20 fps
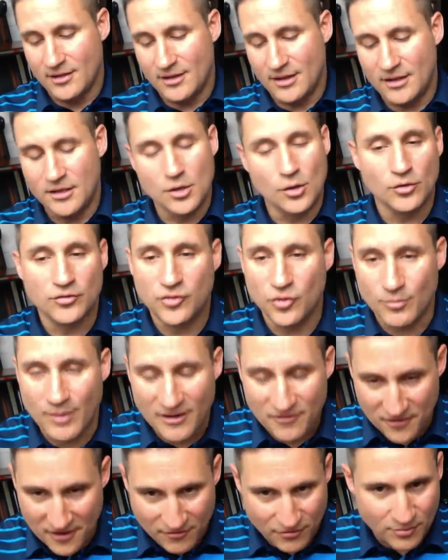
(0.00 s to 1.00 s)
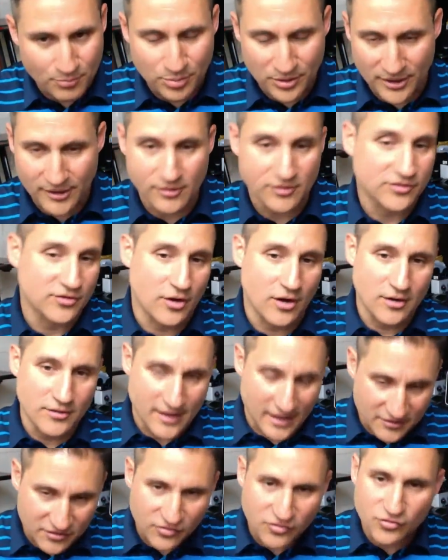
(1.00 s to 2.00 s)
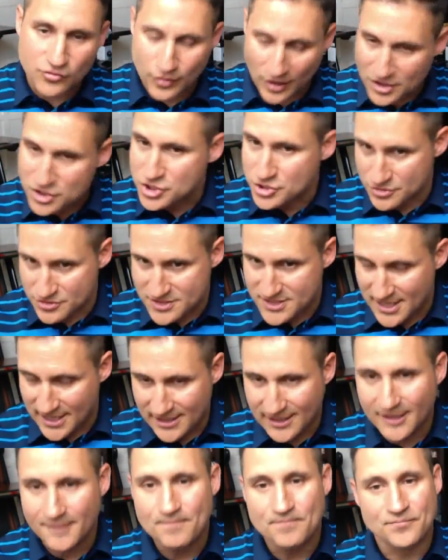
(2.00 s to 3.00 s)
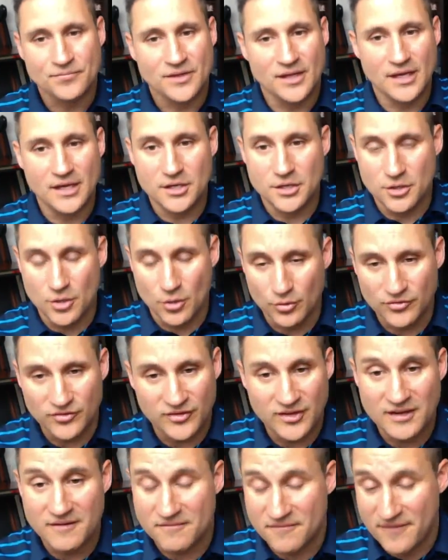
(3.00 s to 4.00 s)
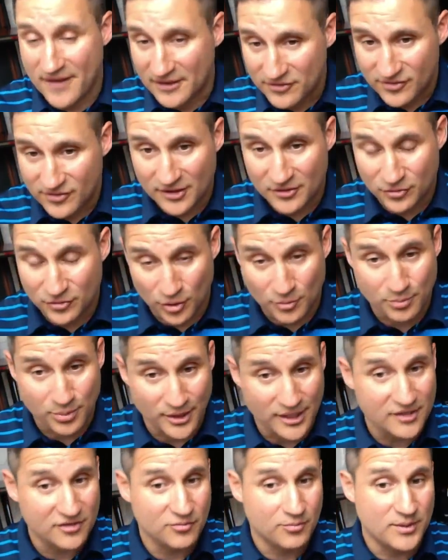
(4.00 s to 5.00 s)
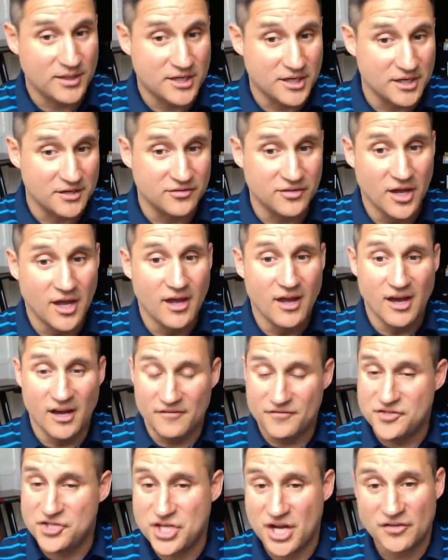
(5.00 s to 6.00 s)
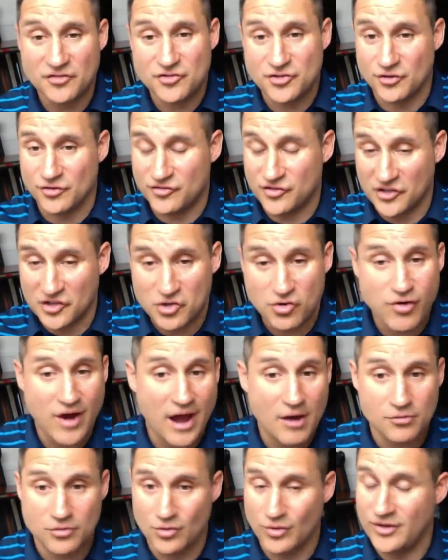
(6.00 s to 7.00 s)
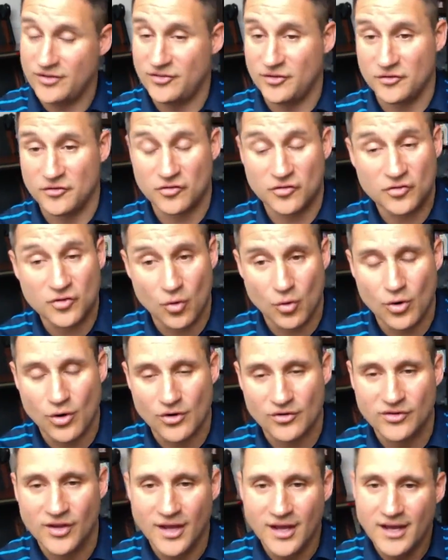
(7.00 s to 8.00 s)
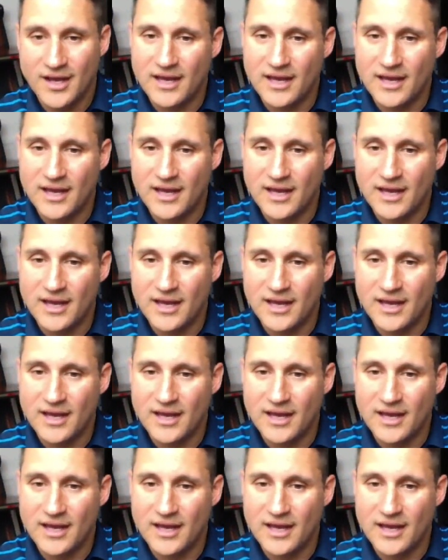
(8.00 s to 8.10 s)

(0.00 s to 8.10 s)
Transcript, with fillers: It knows who my favorite players are. That's structured data. It knows the events that took place because of gestures and crowd noise and scores.